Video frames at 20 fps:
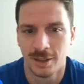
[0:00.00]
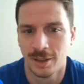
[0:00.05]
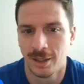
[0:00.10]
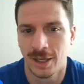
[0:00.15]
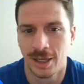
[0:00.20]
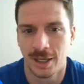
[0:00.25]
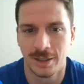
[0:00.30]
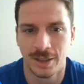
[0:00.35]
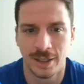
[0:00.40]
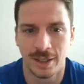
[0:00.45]

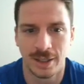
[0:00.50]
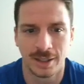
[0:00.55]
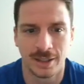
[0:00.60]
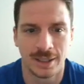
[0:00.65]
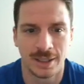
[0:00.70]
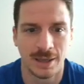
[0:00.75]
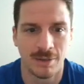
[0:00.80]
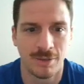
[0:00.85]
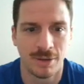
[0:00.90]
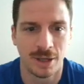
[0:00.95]
and then
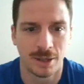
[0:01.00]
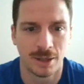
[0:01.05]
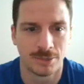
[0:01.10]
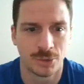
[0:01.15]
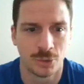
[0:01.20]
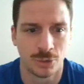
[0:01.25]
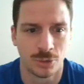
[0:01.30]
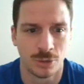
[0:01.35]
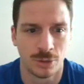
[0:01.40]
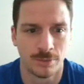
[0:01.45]
give it up
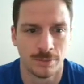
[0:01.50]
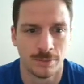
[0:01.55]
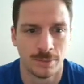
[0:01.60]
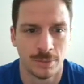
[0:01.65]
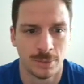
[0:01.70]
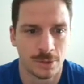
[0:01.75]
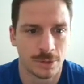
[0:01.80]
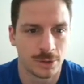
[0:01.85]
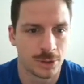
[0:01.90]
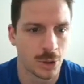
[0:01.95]
to him,
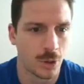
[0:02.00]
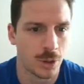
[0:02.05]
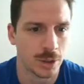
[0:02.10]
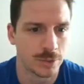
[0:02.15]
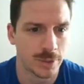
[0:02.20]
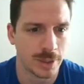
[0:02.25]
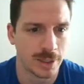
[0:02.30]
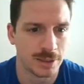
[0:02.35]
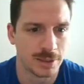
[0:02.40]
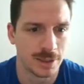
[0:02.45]
go in
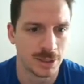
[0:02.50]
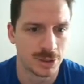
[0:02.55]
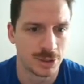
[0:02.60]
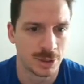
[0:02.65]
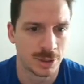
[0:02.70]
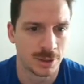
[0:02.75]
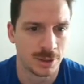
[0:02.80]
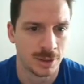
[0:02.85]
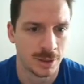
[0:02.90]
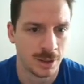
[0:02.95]

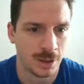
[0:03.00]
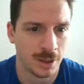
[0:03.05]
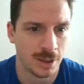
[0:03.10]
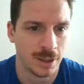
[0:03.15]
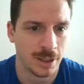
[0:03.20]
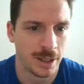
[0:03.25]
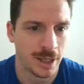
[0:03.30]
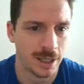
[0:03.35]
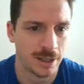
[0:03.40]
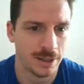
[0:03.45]
transition,
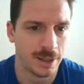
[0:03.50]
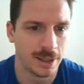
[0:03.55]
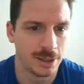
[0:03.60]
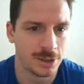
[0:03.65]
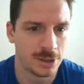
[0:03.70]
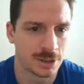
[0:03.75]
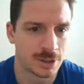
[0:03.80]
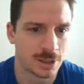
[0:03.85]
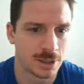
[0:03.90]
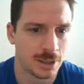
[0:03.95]
and then
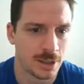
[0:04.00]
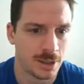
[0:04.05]
just